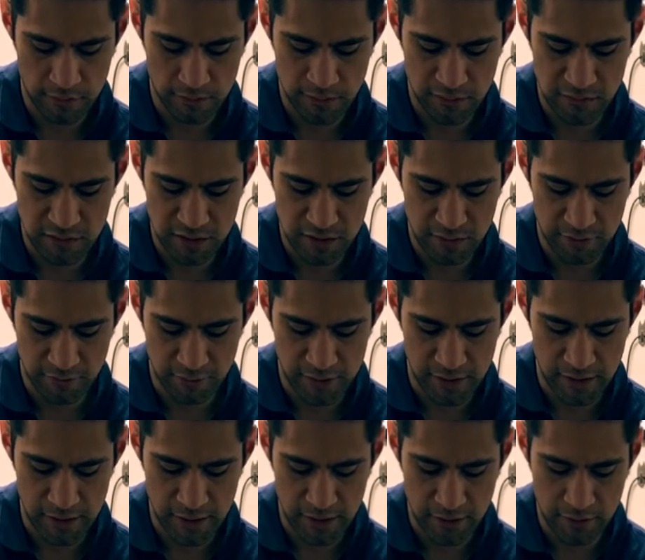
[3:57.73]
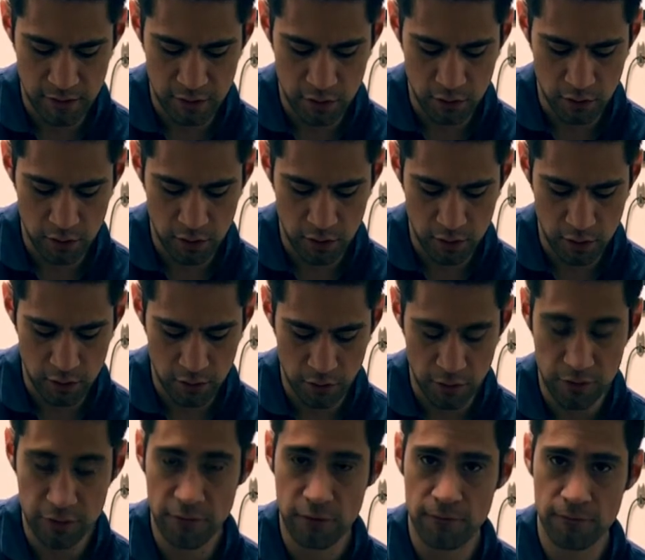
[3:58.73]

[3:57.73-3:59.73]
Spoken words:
15th fret, and then you're going to go to the